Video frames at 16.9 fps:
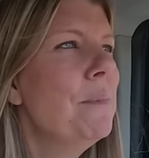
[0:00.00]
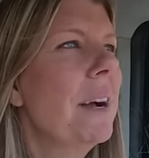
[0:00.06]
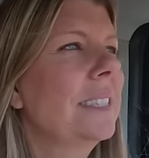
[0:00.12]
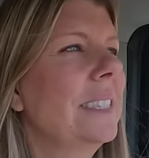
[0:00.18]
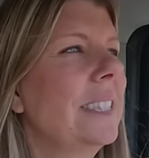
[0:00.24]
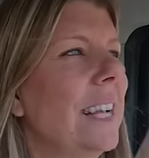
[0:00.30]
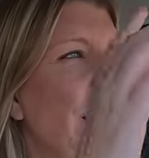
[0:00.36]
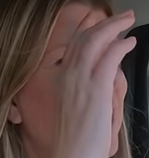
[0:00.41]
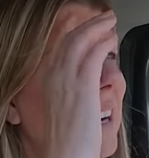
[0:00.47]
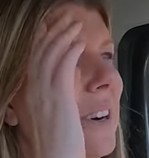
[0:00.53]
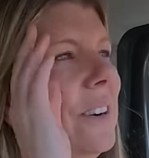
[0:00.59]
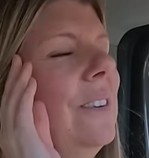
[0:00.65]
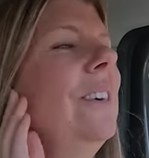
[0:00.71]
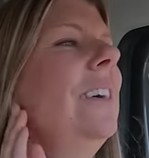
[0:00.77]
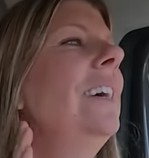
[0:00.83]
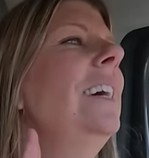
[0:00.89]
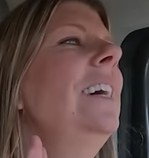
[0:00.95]

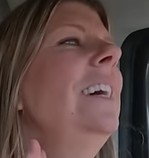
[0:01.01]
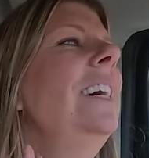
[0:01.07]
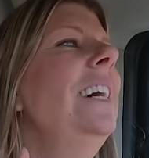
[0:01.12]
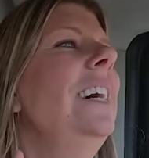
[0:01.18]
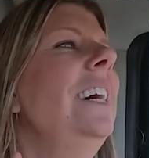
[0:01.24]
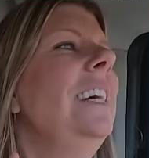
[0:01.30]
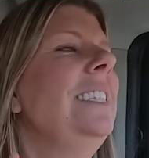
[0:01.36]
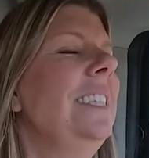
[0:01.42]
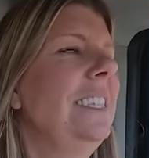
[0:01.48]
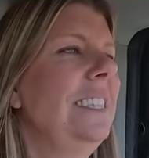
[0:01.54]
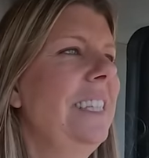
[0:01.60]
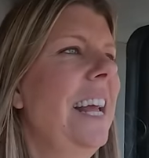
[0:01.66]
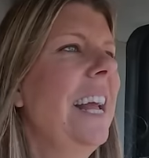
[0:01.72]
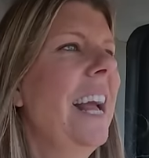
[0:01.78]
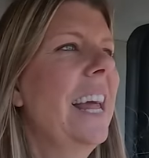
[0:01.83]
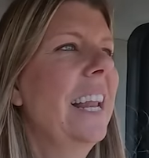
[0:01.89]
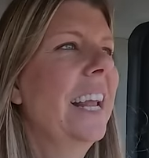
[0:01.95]
Mexico to
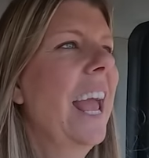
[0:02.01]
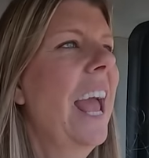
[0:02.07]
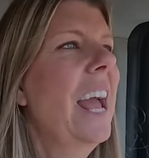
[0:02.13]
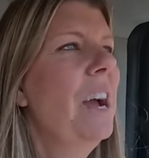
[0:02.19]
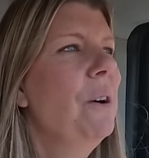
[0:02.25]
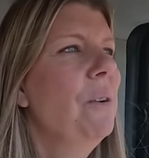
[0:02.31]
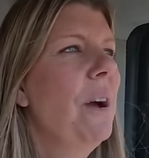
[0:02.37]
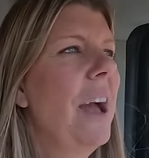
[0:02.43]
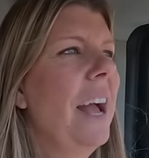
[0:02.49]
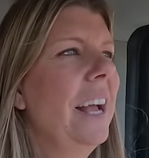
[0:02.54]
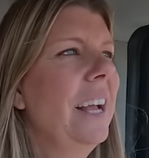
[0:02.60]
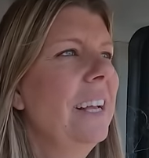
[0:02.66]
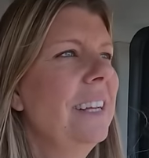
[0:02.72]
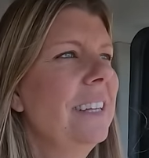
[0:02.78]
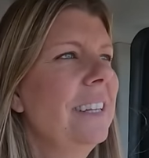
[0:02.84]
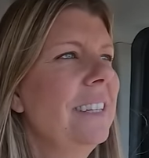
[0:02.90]
stay at a KOA.